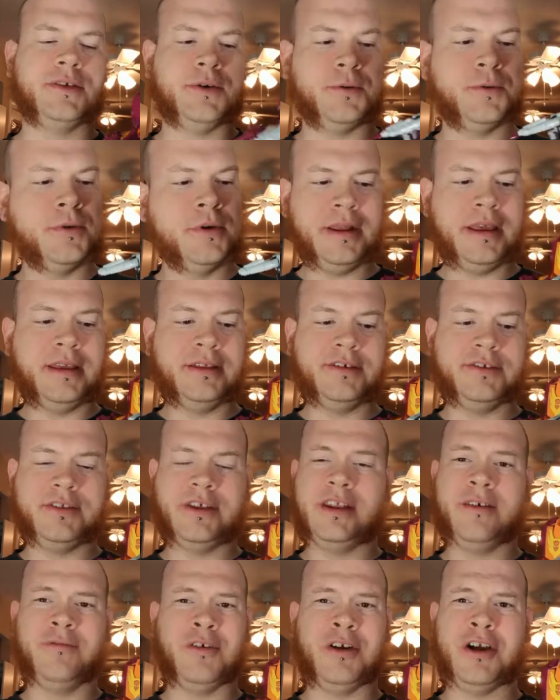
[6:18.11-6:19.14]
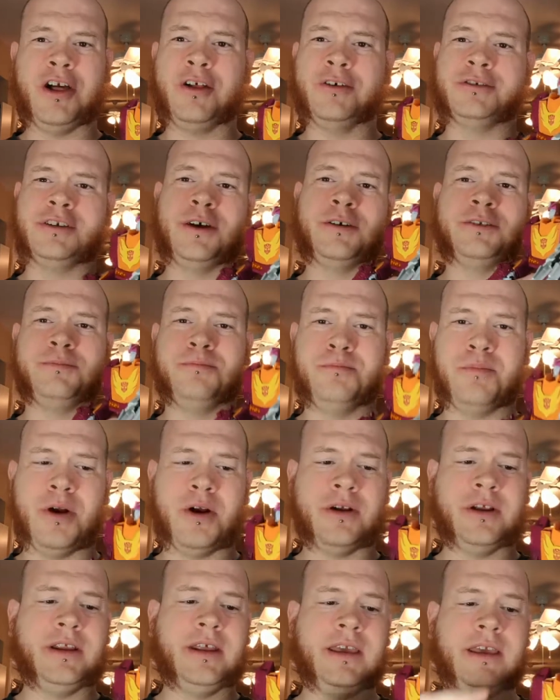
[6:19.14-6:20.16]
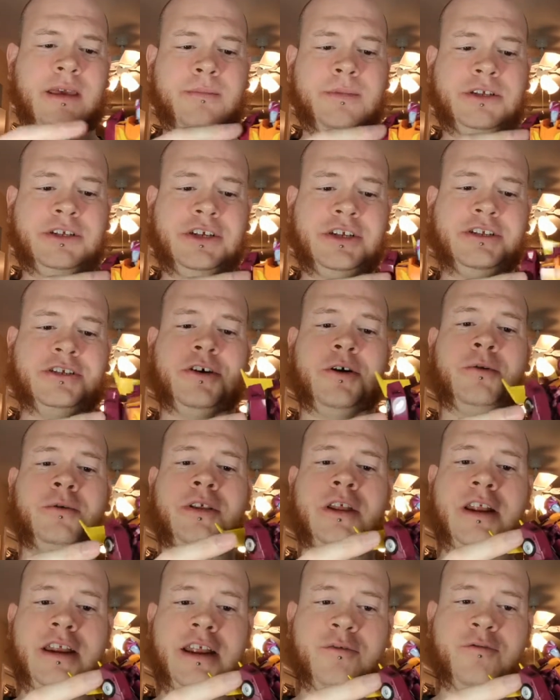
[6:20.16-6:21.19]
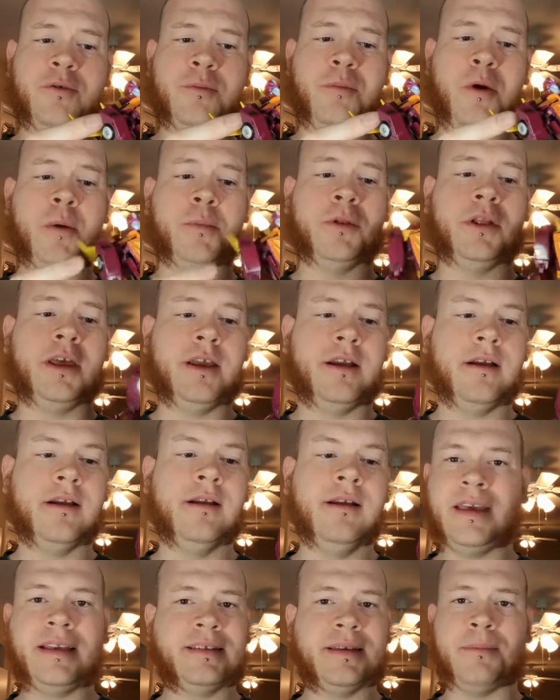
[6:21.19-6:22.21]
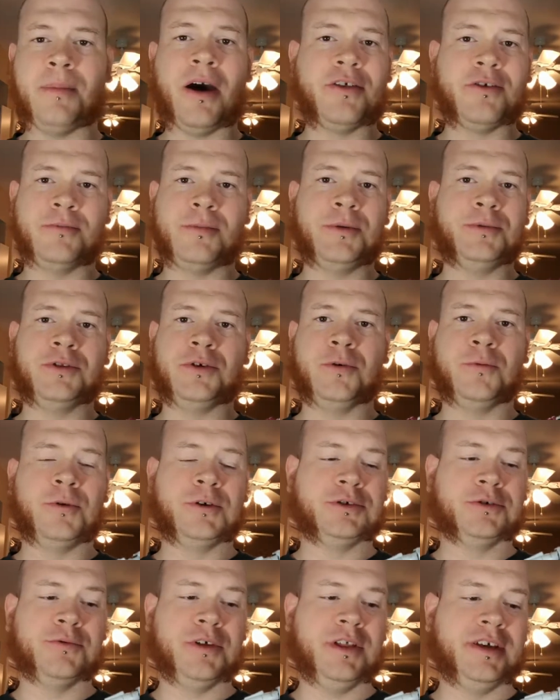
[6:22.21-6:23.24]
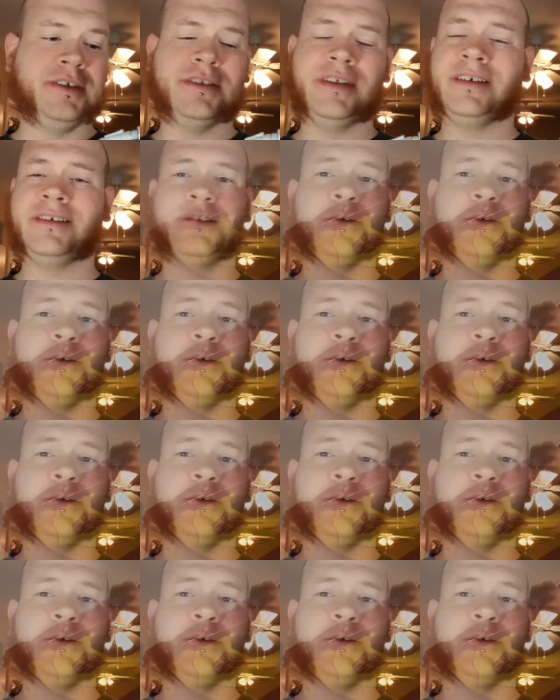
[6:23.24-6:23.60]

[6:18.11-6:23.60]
do. But again, just the different colors, how it's burgundy and magenta, and then a different purple here. Things that bothered me with the original release, and they